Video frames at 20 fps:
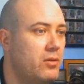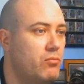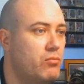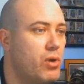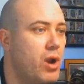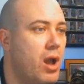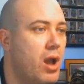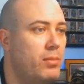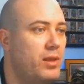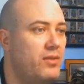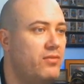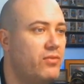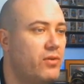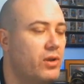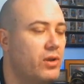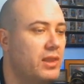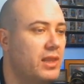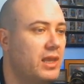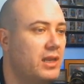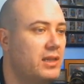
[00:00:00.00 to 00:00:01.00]
probably
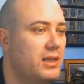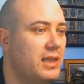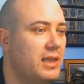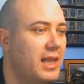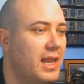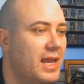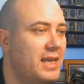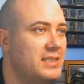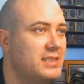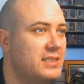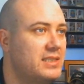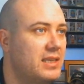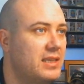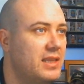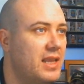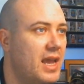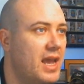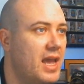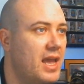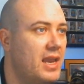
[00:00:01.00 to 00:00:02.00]
for a little less
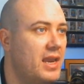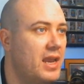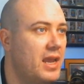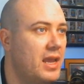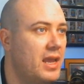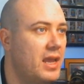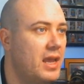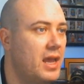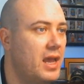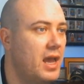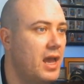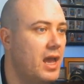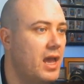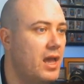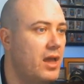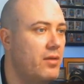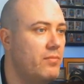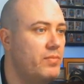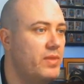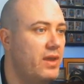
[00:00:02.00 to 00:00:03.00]
than that.
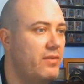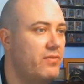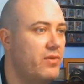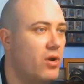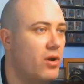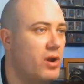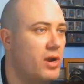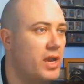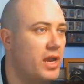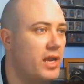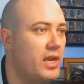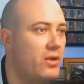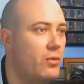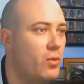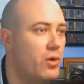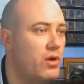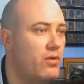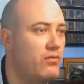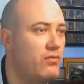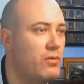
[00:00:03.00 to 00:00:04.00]
Um, they've gone
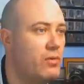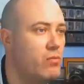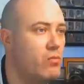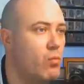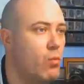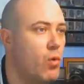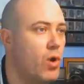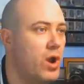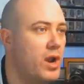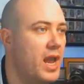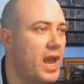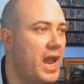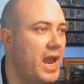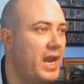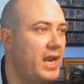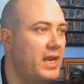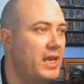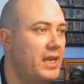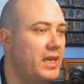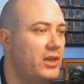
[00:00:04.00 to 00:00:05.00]
anywhere from one
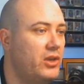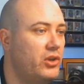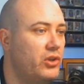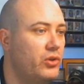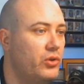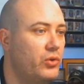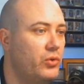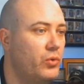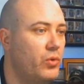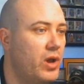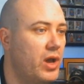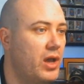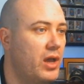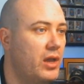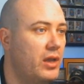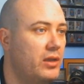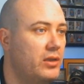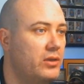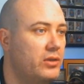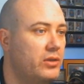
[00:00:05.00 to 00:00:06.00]
eighty to
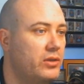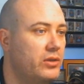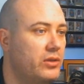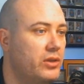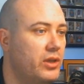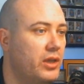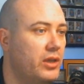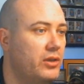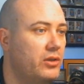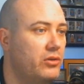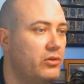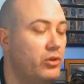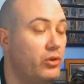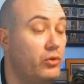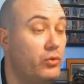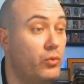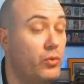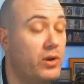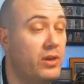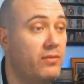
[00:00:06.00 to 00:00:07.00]
uh, to
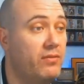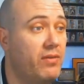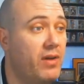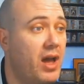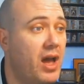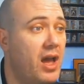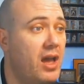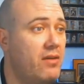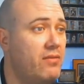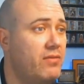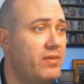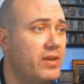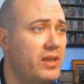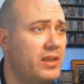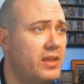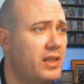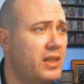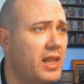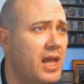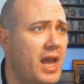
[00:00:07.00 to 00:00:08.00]
two twenty-five
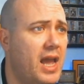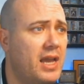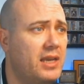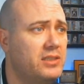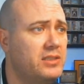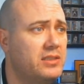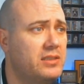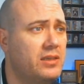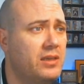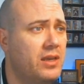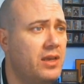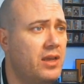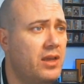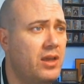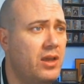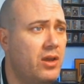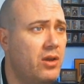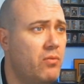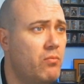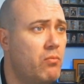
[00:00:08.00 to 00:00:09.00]
in the last
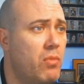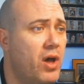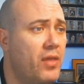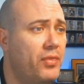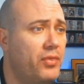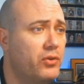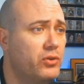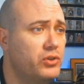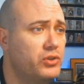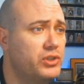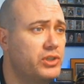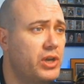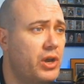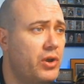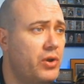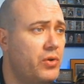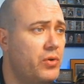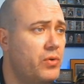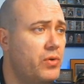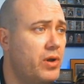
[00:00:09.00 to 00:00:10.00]
month or
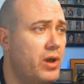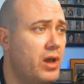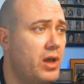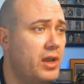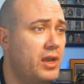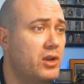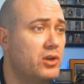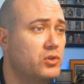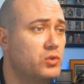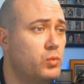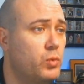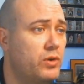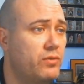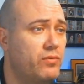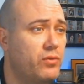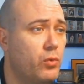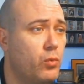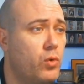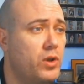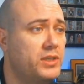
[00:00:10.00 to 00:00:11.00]
so. Uh, here's one
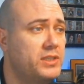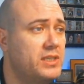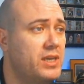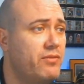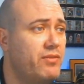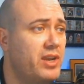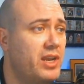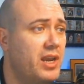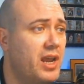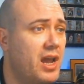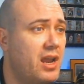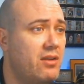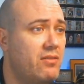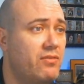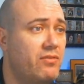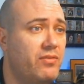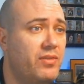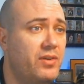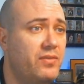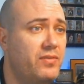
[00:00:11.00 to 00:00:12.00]
for one seventy-nine
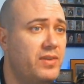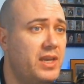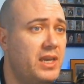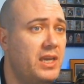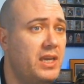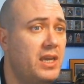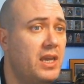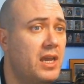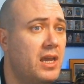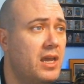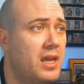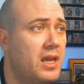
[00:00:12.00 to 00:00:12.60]
fifty.